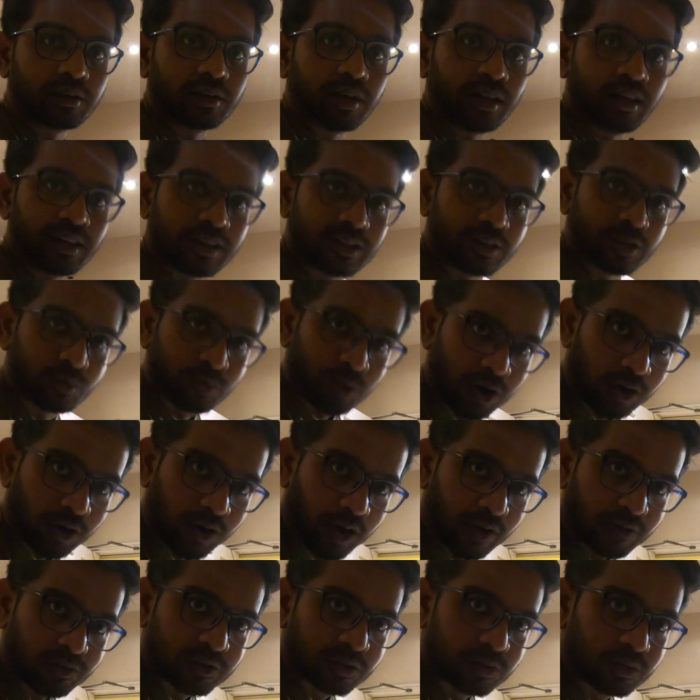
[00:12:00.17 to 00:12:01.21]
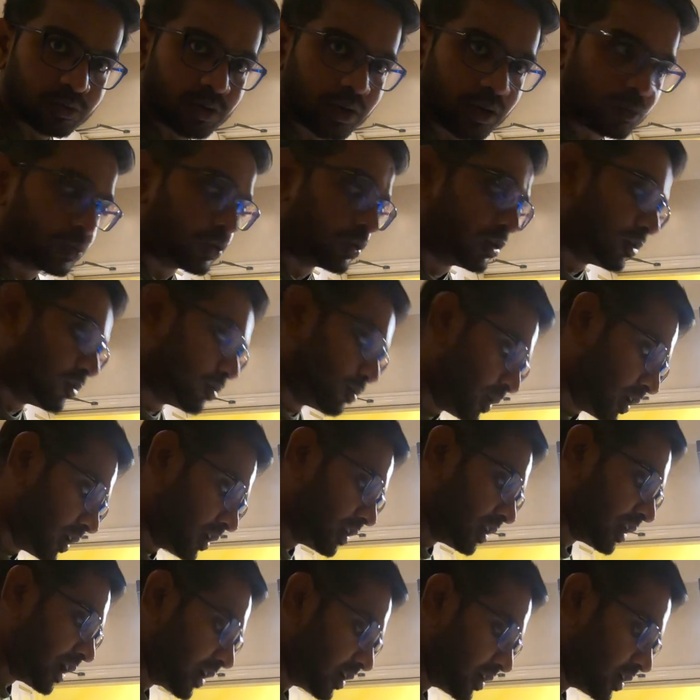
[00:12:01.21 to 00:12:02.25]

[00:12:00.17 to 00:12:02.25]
and tomorrow afternoon I wouldn't be